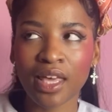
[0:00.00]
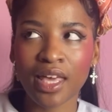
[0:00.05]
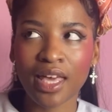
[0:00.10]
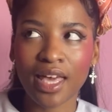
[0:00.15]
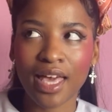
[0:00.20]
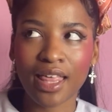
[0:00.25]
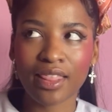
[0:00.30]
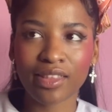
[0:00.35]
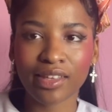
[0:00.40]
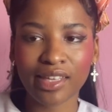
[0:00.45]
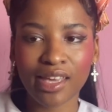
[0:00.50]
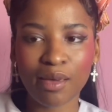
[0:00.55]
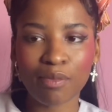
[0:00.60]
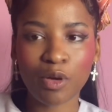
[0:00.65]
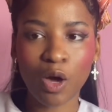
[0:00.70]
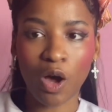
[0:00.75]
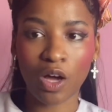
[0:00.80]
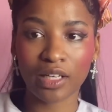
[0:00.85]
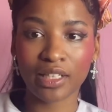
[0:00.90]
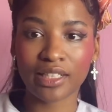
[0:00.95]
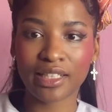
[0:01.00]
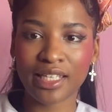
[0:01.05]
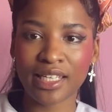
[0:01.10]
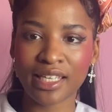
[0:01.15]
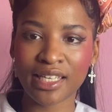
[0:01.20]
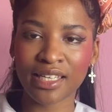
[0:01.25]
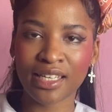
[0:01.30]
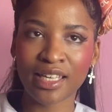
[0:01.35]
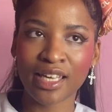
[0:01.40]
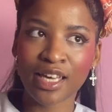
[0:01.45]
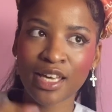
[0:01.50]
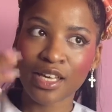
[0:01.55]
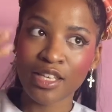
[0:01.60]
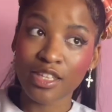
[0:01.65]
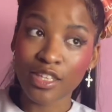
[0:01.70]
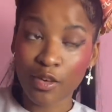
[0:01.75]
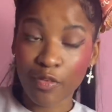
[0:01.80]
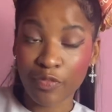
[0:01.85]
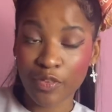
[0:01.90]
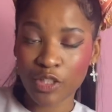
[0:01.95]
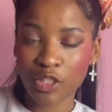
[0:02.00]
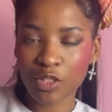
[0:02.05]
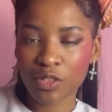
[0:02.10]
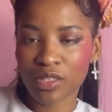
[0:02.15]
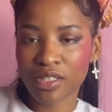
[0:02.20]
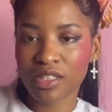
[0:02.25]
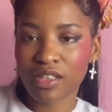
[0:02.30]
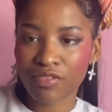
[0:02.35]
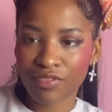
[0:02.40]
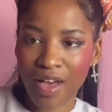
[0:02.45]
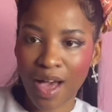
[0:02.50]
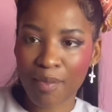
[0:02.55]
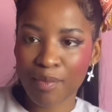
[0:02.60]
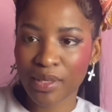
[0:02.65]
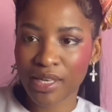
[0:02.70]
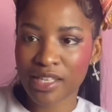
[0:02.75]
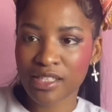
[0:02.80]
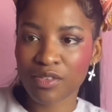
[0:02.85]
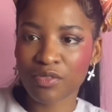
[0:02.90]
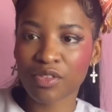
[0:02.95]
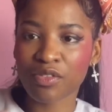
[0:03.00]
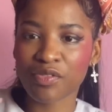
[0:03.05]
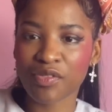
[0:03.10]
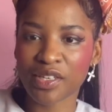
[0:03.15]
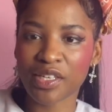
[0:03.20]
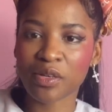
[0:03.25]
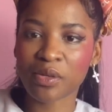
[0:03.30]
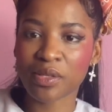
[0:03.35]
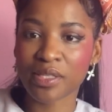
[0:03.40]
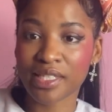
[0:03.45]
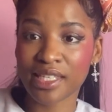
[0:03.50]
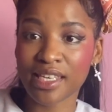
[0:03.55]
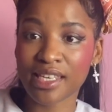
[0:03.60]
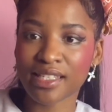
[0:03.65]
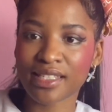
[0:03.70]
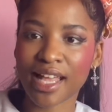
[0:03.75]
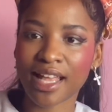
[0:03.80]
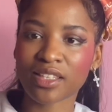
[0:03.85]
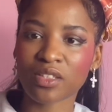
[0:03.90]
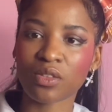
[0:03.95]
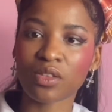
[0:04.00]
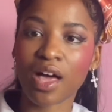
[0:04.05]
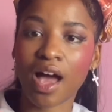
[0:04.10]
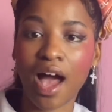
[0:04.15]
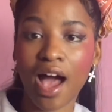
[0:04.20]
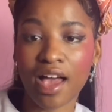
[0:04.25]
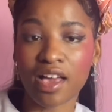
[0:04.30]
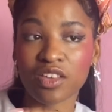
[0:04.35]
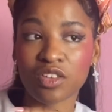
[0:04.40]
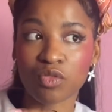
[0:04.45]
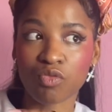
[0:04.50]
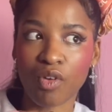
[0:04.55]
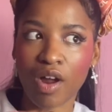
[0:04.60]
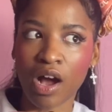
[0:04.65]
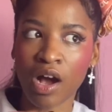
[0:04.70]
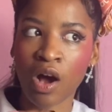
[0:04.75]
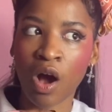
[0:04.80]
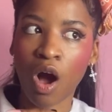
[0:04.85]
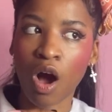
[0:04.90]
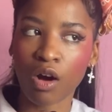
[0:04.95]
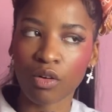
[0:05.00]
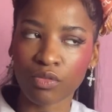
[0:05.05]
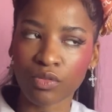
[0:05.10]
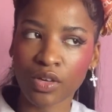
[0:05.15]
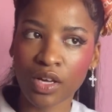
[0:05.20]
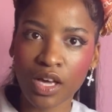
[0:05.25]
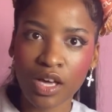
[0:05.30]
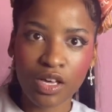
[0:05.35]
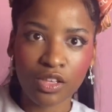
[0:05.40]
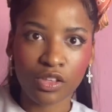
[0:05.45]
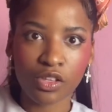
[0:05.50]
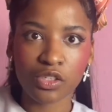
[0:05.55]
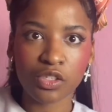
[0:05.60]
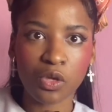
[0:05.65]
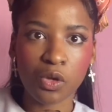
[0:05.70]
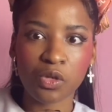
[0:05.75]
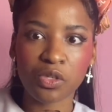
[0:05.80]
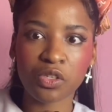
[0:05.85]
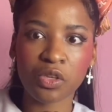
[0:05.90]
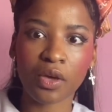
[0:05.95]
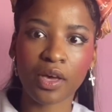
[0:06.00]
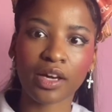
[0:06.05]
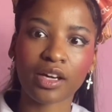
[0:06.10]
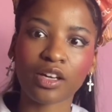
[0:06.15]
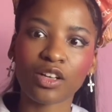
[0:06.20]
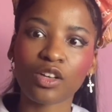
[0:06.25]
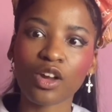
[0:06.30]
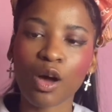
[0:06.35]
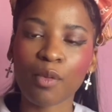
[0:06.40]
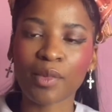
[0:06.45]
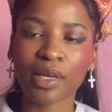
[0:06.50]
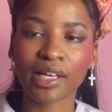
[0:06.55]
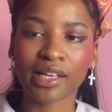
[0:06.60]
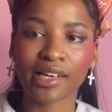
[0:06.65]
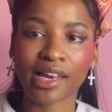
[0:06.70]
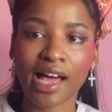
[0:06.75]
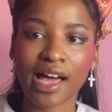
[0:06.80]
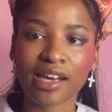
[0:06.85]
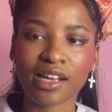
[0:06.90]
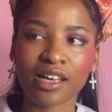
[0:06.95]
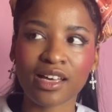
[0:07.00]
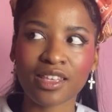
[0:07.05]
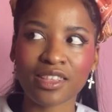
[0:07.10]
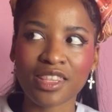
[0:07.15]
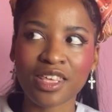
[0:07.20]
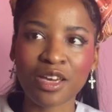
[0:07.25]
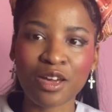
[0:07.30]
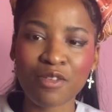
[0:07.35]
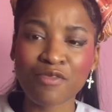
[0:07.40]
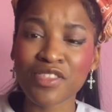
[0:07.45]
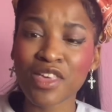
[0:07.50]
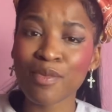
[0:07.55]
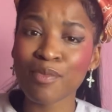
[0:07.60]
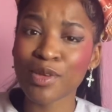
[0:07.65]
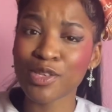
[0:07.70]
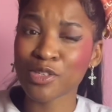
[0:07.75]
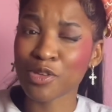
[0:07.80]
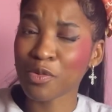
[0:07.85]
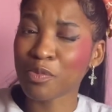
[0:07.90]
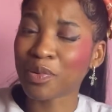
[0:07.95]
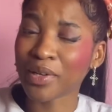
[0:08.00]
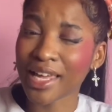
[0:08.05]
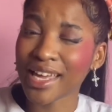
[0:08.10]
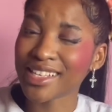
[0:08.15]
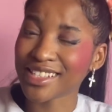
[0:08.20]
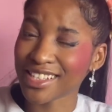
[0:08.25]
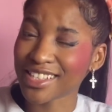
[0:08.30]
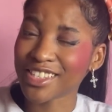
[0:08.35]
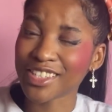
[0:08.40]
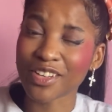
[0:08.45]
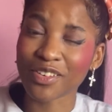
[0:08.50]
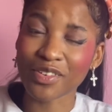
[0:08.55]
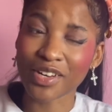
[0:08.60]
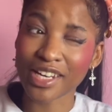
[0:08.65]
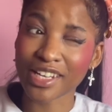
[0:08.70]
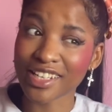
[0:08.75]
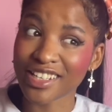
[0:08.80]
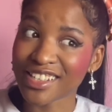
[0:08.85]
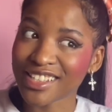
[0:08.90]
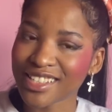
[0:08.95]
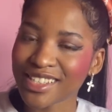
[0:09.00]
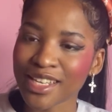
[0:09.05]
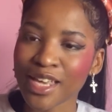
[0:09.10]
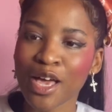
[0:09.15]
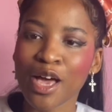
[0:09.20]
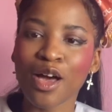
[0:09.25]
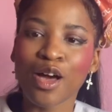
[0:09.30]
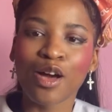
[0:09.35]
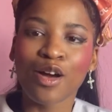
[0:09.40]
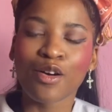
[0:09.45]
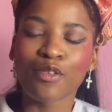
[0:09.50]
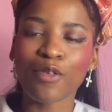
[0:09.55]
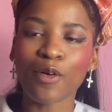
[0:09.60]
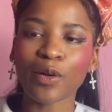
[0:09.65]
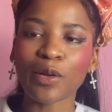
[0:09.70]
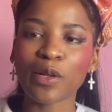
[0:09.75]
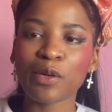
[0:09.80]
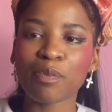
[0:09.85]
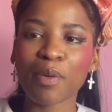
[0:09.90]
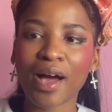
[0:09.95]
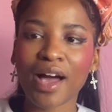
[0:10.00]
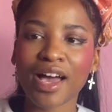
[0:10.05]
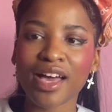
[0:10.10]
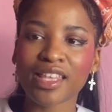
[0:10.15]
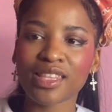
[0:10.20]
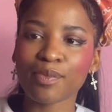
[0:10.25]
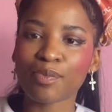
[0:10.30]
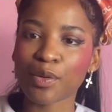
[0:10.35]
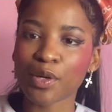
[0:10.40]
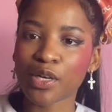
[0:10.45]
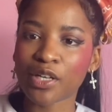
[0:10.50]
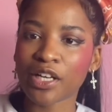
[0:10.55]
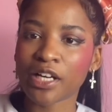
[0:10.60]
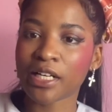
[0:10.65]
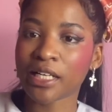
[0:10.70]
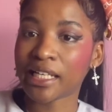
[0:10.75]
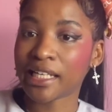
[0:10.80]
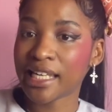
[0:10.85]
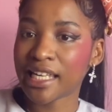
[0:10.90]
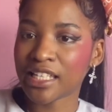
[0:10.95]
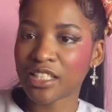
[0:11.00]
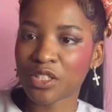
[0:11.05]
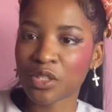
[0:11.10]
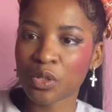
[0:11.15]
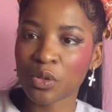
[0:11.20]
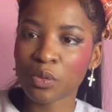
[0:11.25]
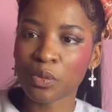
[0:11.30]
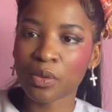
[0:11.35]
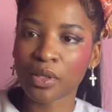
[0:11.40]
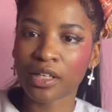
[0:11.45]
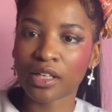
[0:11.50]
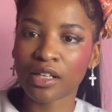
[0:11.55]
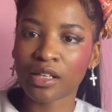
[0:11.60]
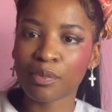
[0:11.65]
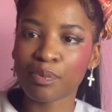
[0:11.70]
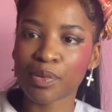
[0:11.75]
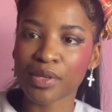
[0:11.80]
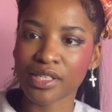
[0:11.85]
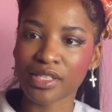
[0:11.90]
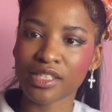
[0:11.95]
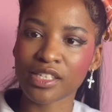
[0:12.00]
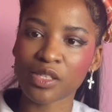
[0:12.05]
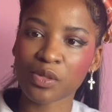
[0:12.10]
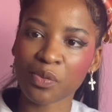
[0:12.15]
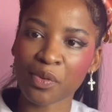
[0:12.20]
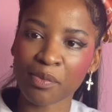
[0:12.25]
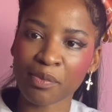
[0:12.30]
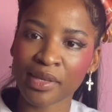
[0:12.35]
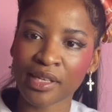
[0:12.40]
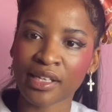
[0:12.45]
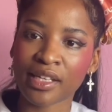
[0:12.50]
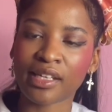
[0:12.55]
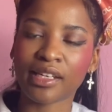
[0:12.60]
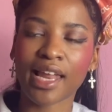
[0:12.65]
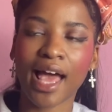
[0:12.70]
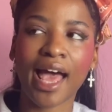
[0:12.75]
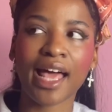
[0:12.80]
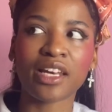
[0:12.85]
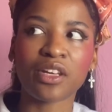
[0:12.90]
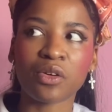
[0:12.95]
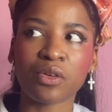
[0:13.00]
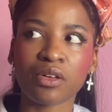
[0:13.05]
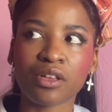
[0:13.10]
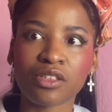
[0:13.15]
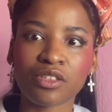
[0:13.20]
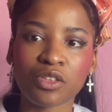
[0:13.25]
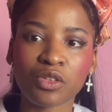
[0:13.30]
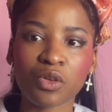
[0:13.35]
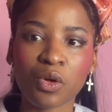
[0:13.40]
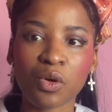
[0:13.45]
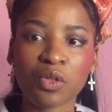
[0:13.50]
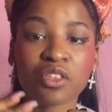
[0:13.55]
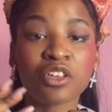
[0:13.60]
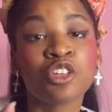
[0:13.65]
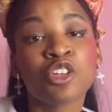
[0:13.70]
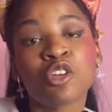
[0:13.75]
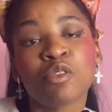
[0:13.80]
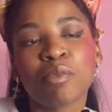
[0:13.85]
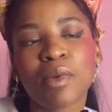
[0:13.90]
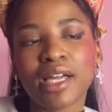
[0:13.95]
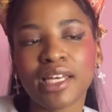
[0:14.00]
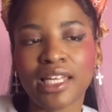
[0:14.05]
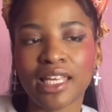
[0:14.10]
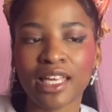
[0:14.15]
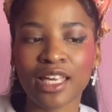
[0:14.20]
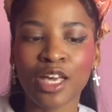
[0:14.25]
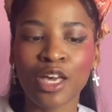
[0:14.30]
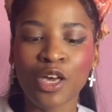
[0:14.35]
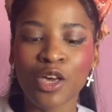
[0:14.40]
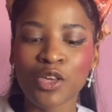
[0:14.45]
In the Cape Colony, the officials and the families of the VOC sat on the highest rung of the socio-economic ladder. Think of them as your Blairs and Serenas, followed by the burgher elite, who were businesswomen and landowners, you know, the new money.